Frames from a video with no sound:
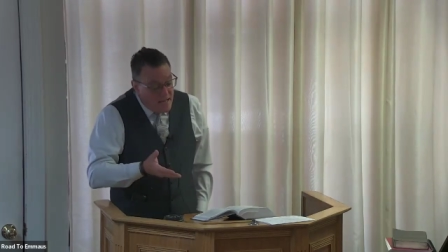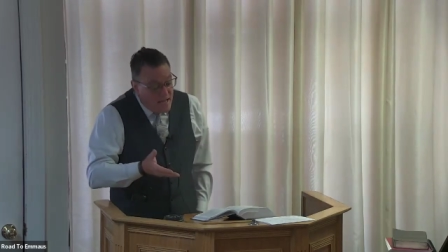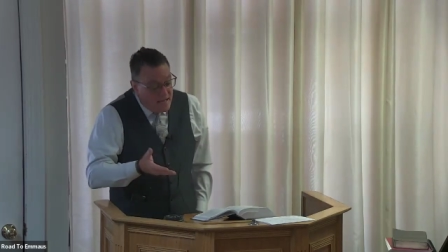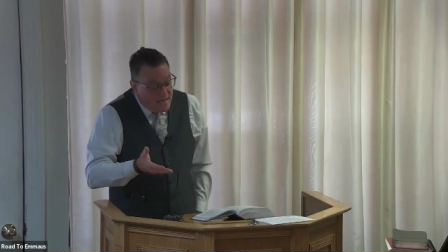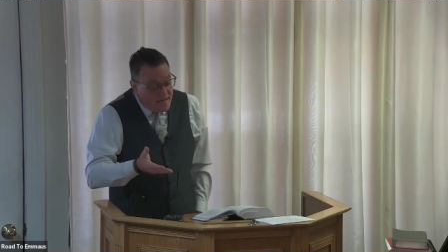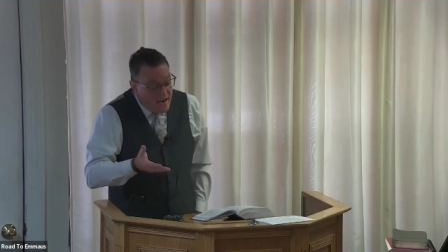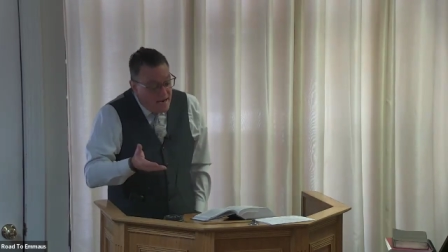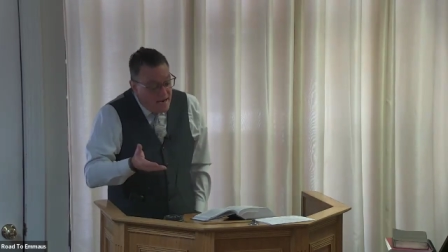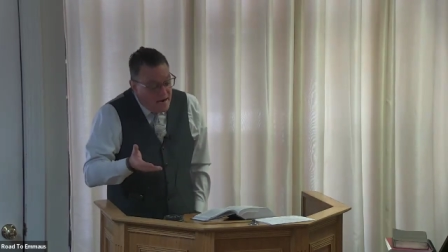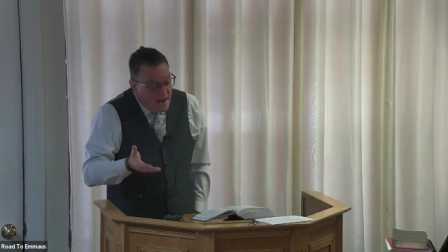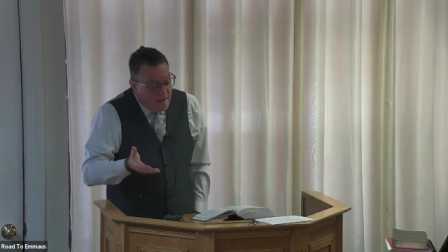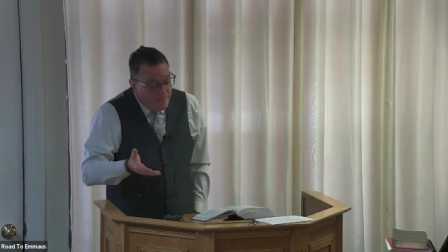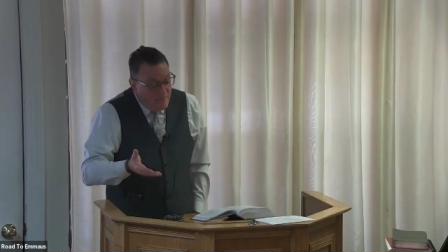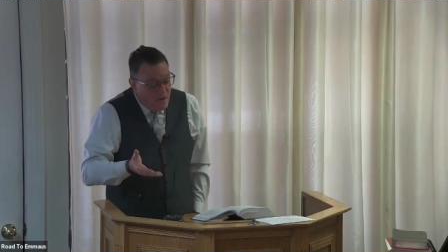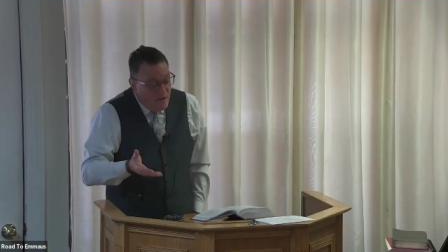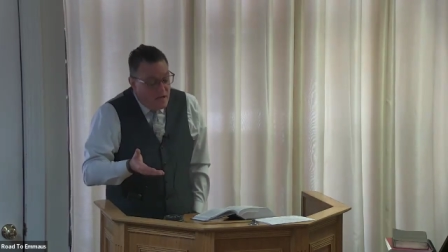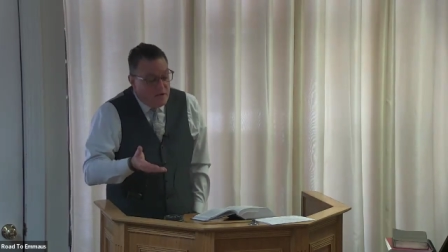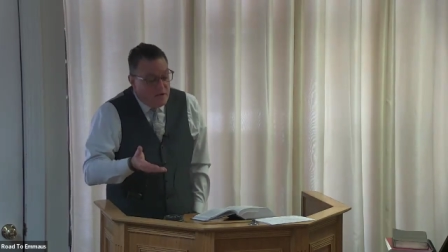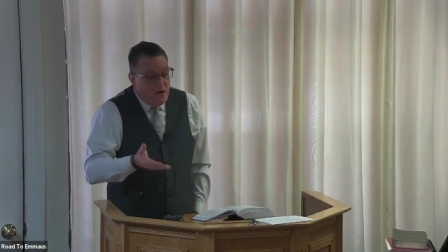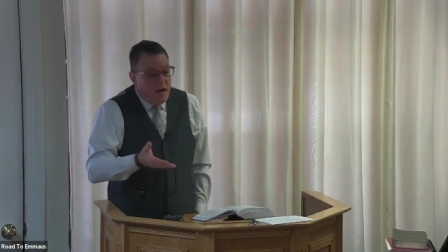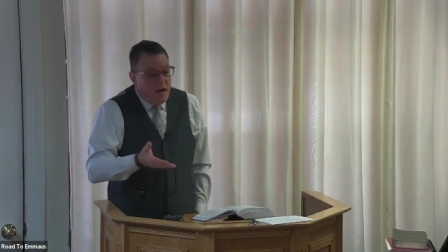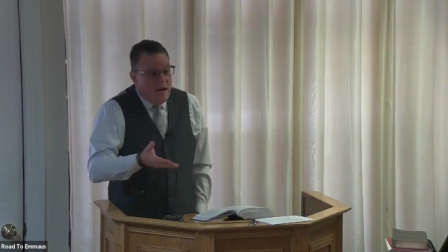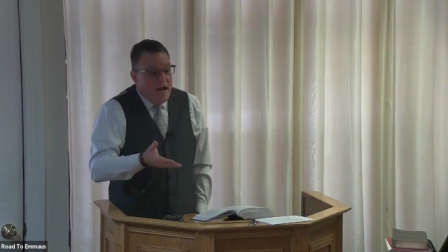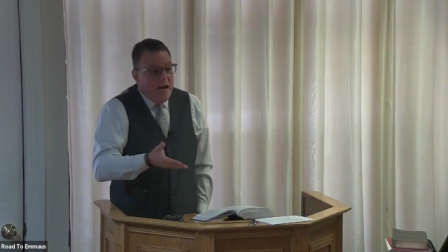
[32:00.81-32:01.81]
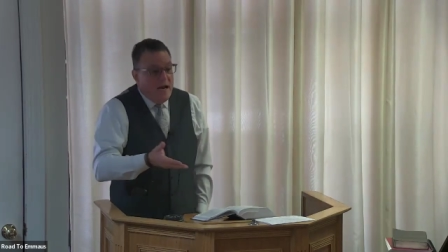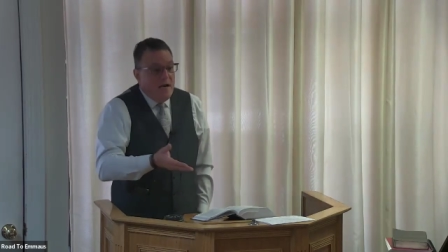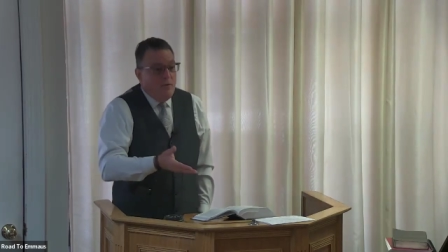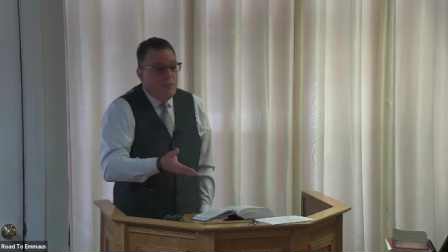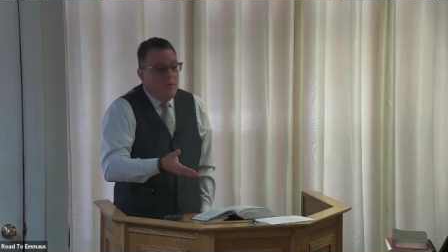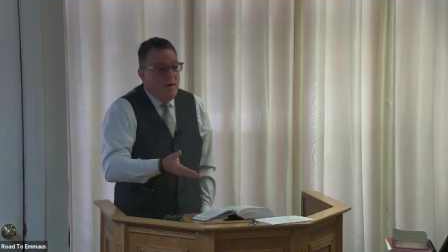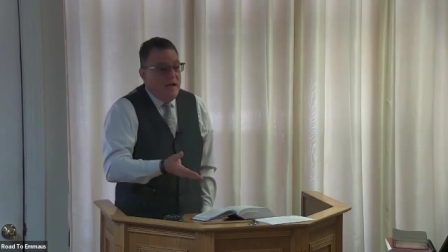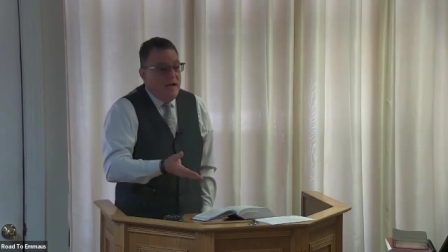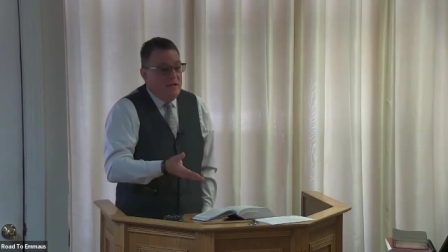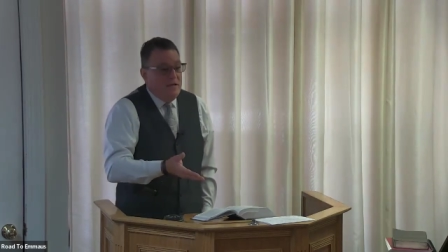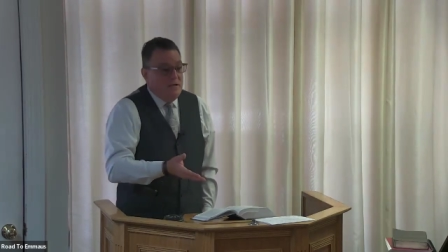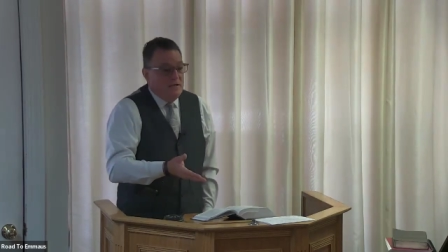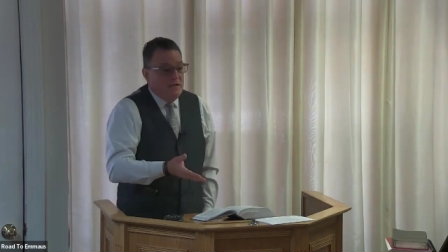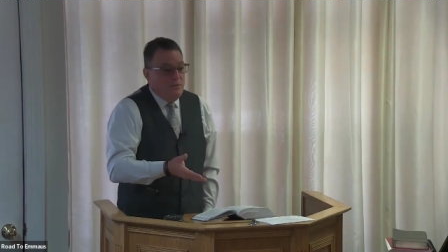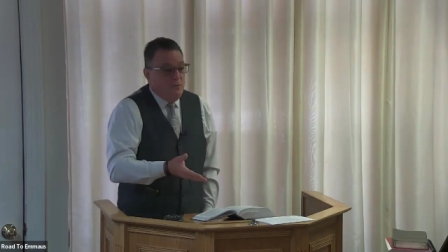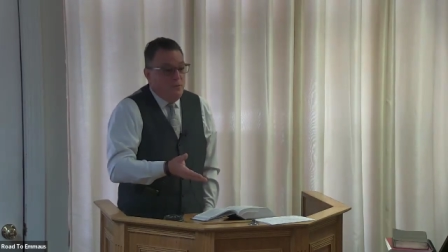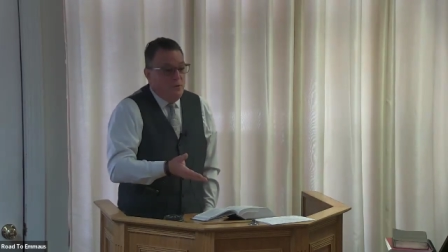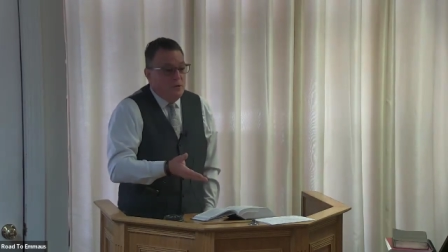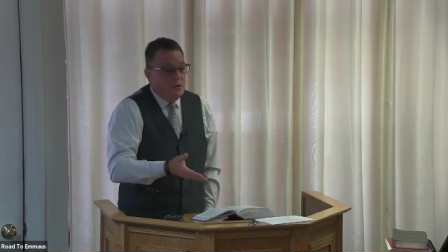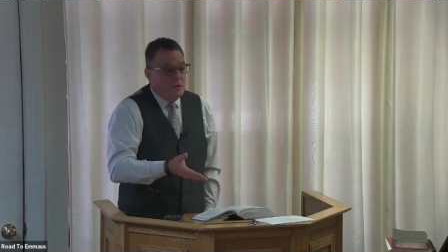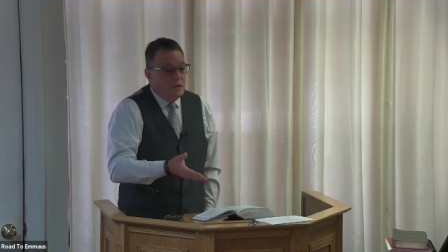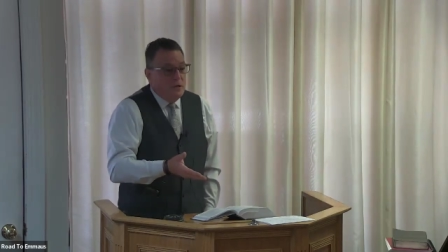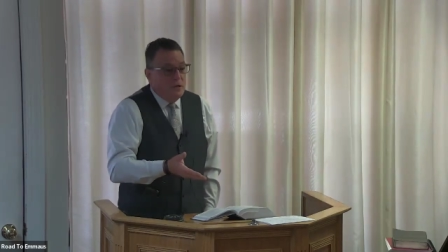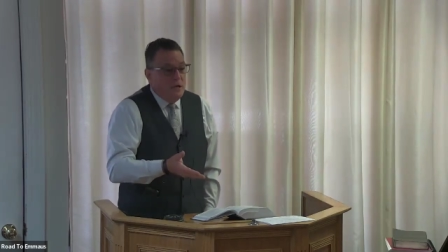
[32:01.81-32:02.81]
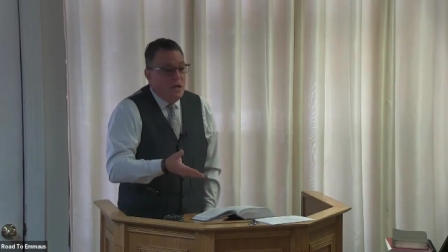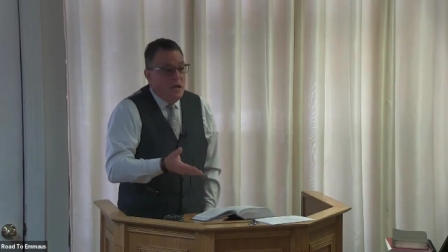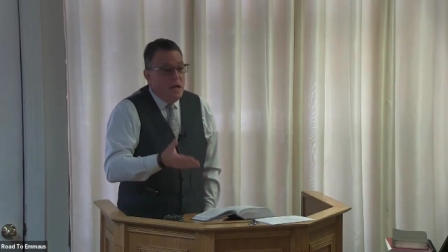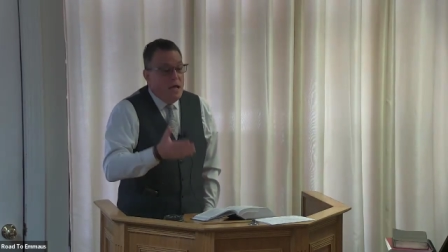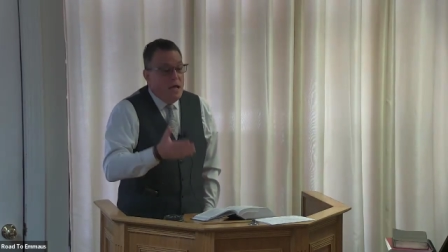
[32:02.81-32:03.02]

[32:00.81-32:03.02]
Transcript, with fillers: Again, I'm not God. I didn't write this book.